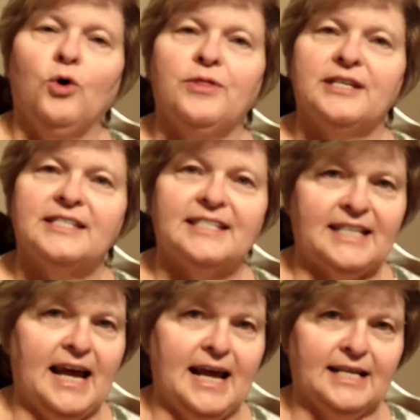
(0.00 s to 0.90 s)
or the
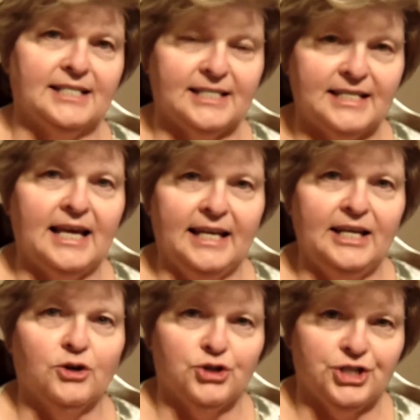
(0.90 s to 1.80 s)
stance that
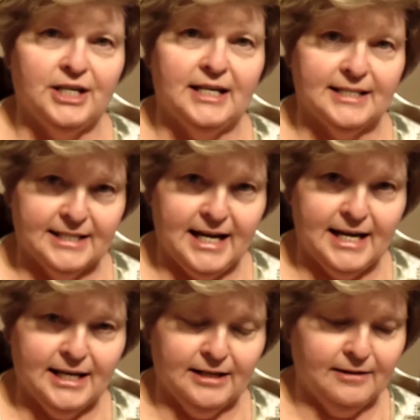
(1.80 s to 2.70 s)
he or she has
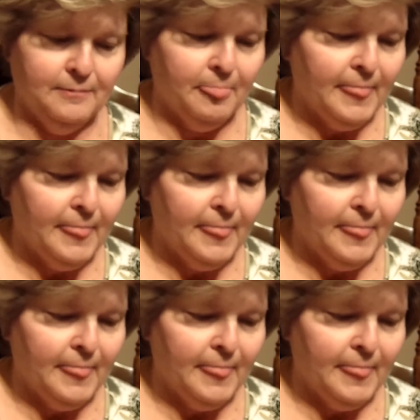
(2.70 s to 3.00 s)
taken.